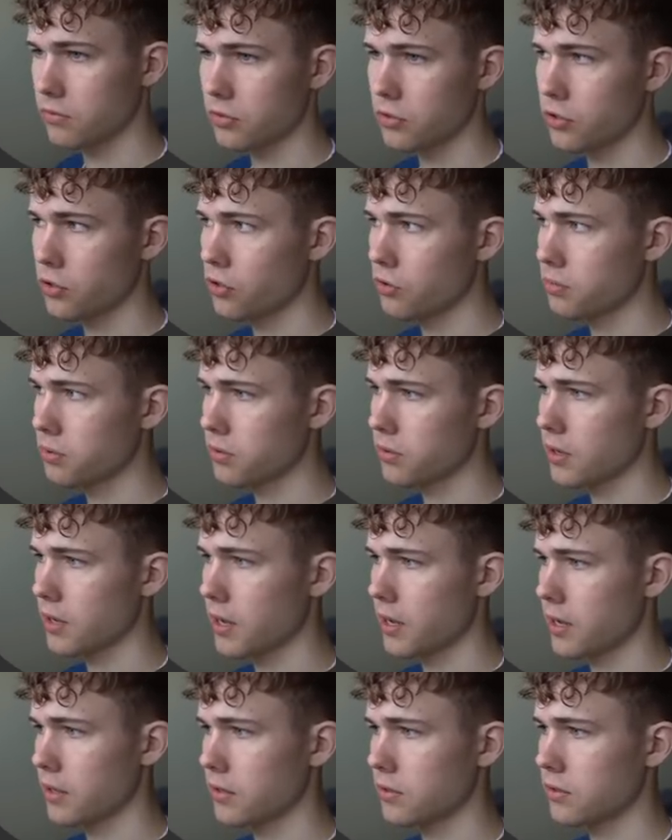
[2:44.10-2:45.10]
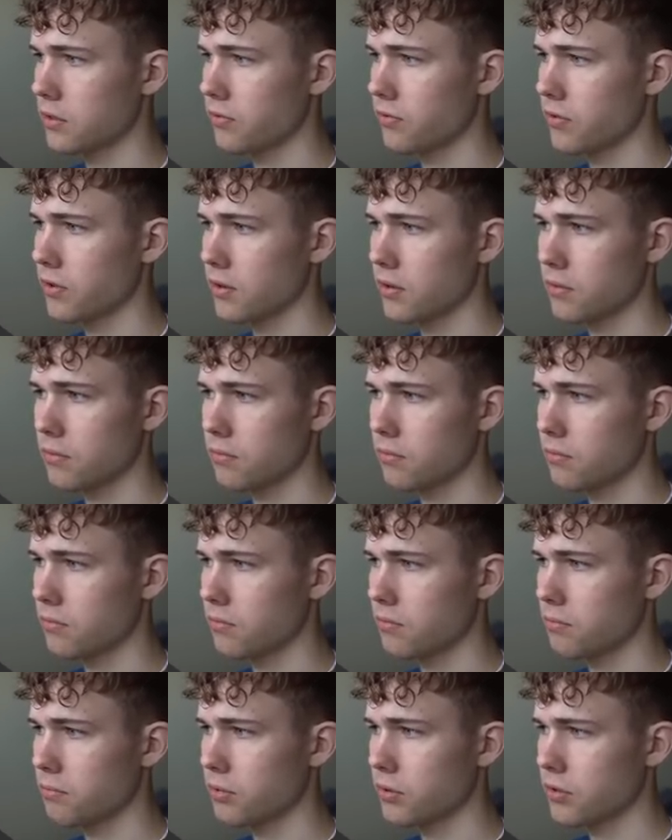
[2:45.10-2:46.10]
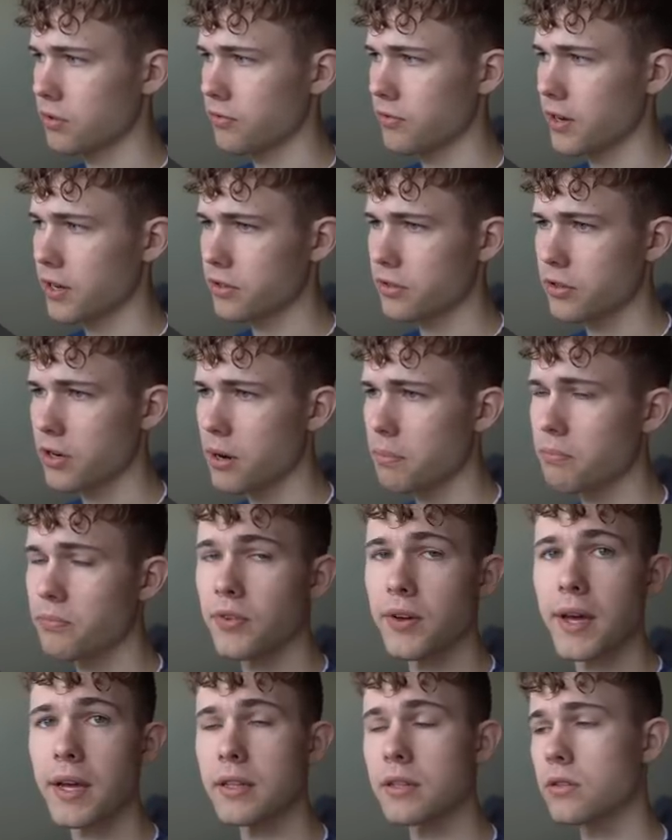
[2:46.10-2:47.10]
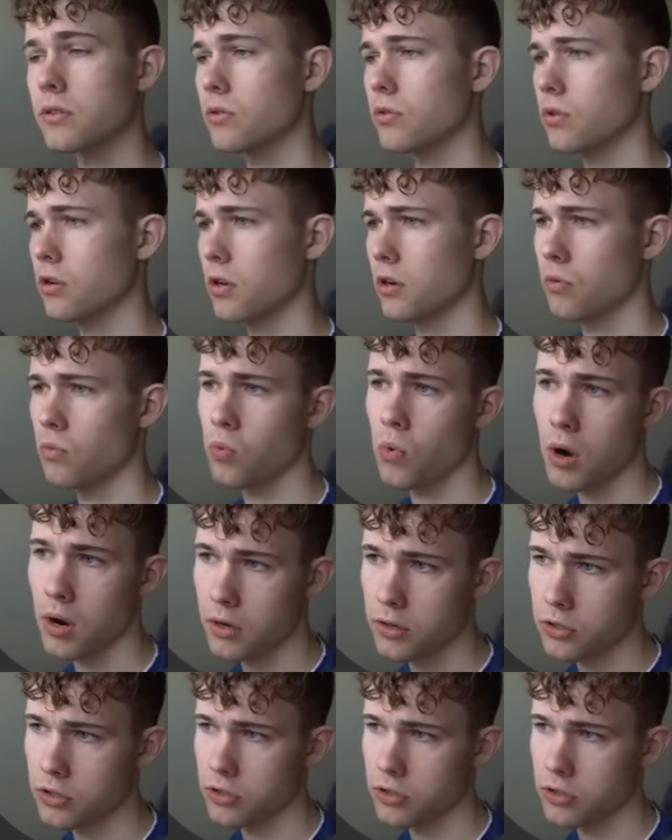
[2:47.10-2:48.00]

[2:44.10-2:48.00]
tube, and if we put the factor up, we get one,